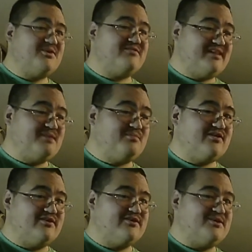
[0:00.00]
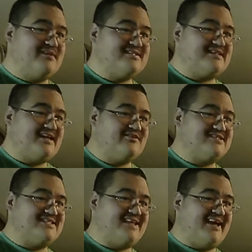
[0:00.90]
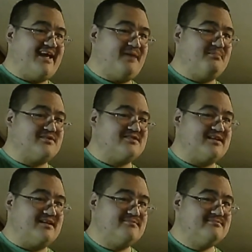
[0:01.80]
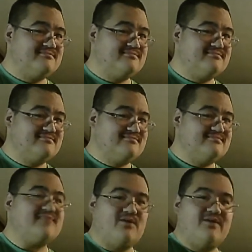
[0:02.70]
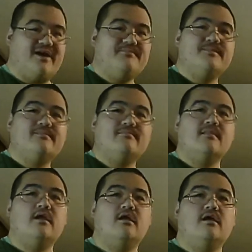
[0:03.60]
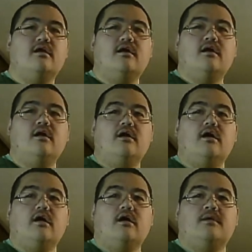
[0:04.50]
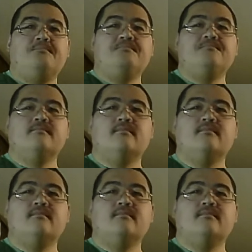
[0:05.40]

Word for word: where you really work, or do you want no. to say you're a CIA person? Nope. We'll okay. Leave it at that. Um.